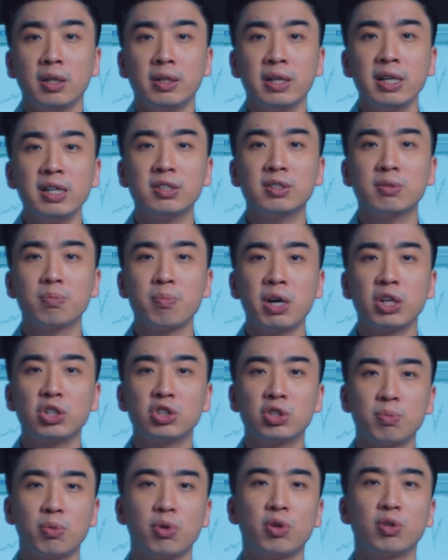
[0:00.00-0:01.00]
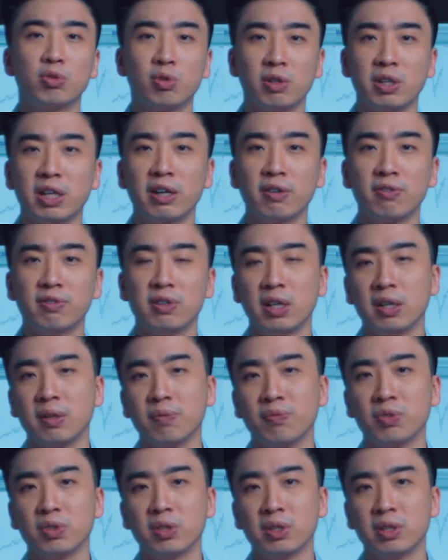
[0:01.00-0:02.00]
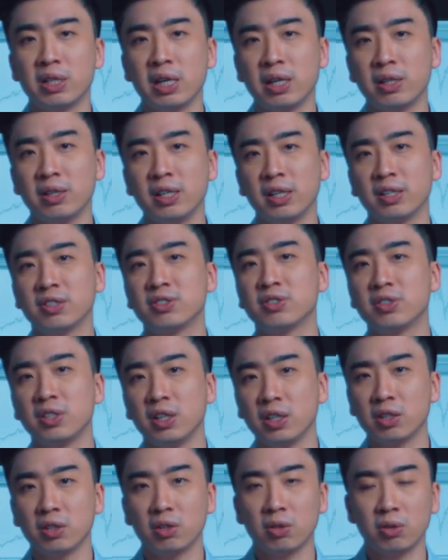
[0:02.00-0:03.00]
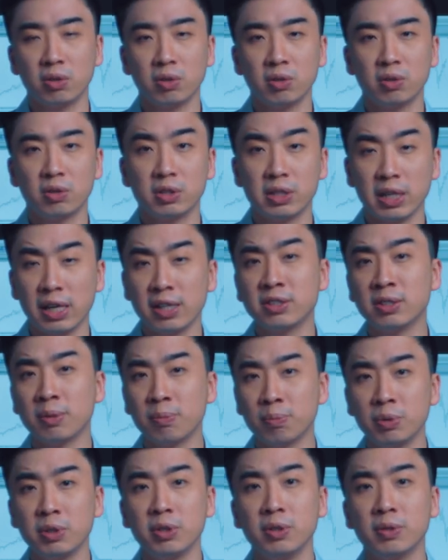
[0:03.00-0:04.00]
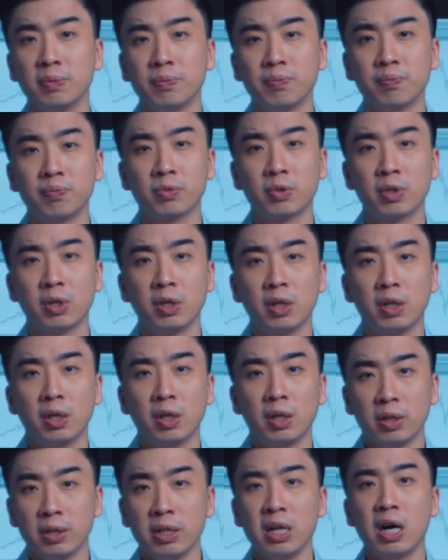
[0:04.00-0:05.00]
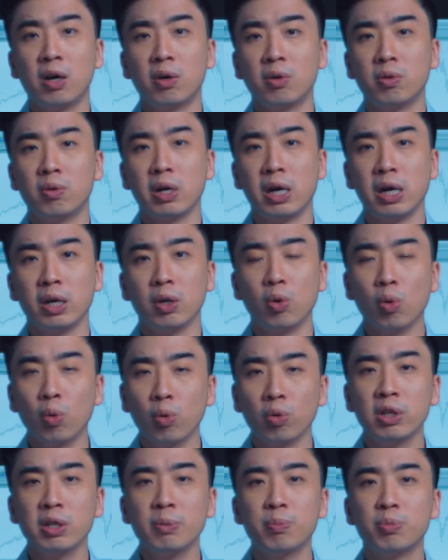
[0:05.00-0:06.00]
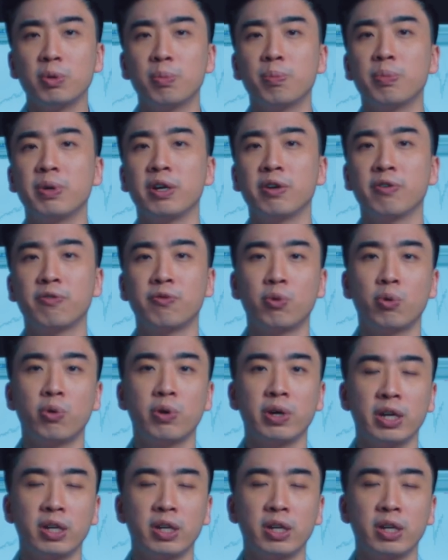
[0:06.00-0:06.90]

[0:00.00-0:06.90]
There's much more to life than that next tick on the S&P. Now I only prepare for